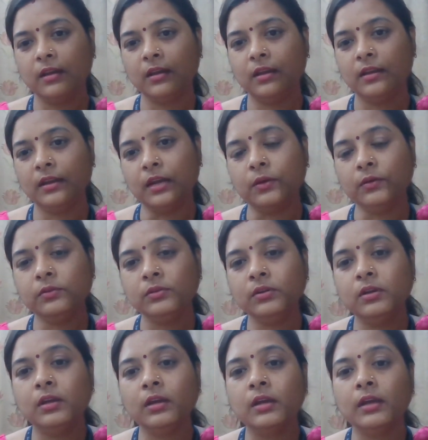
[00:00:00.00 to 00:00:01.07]
Now,
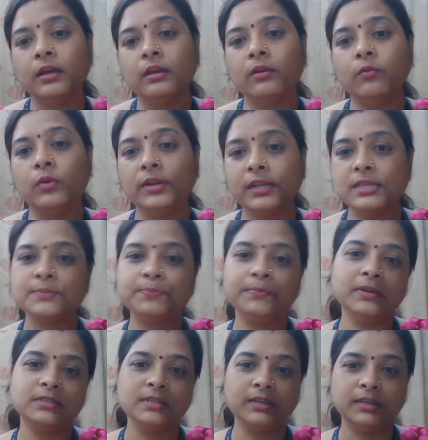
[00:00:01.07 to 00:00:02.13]
what is
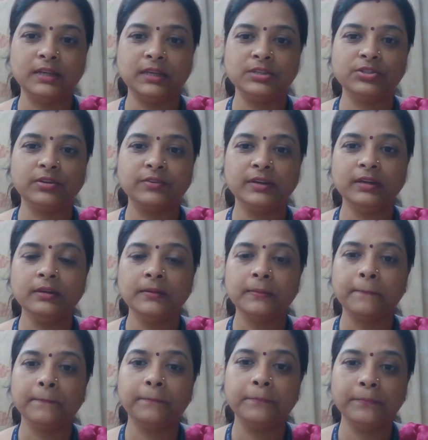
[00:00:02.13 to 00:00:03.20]
percentage, children?
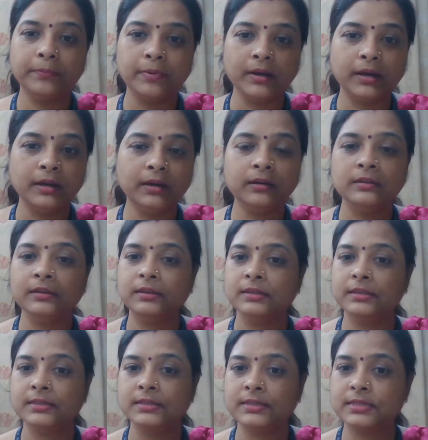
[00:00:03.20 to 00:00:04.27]

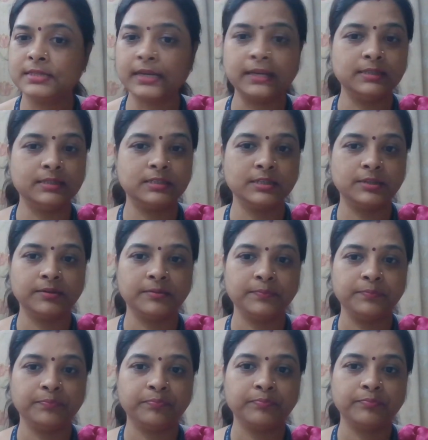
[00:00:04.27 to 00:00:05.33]
Percent
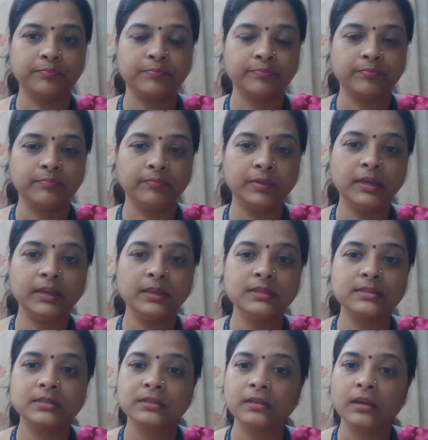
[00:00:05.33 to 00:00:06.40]

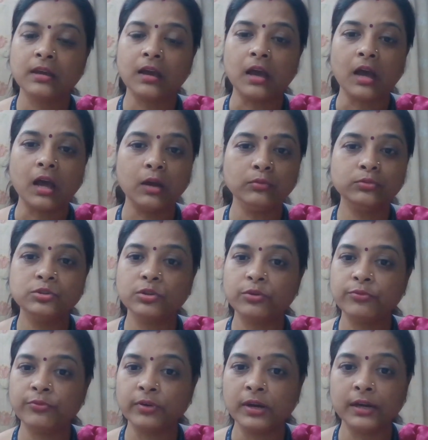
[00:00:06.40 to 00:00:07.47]
means out
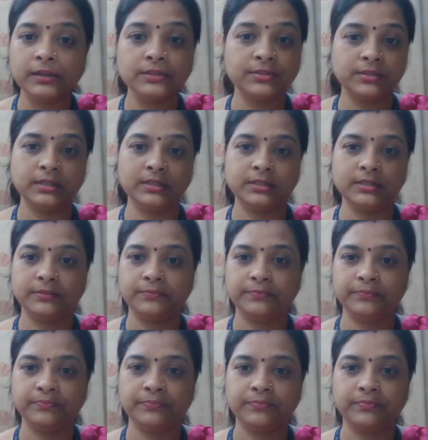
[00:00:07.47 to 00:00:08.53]
of 100.
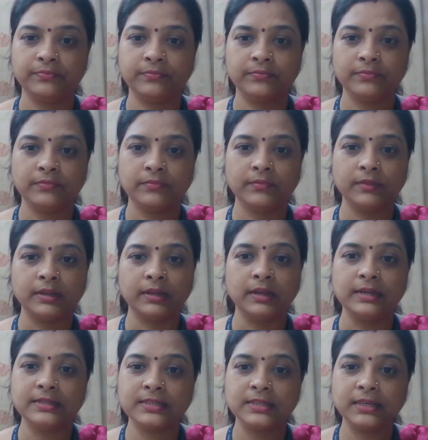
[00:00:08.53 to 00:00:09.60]

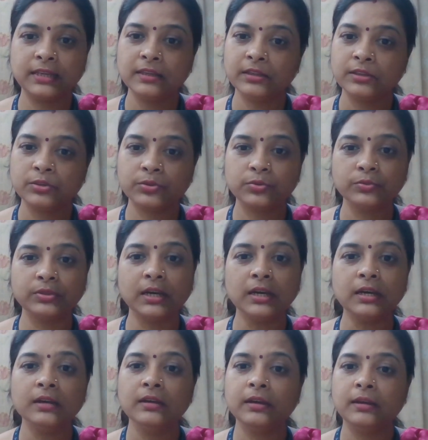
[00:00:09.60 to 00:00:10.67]
Let's see through the
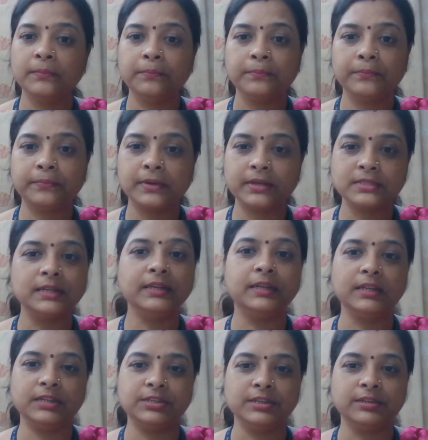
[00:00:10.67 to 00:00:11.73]

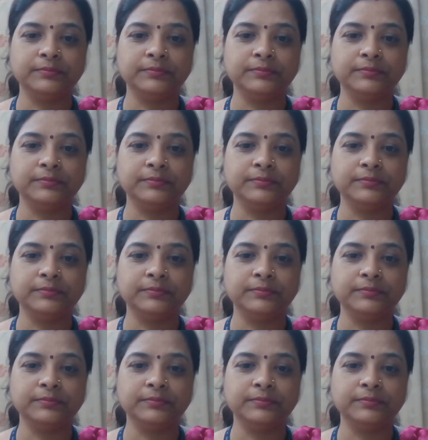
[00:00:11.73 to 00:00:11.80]
presentation.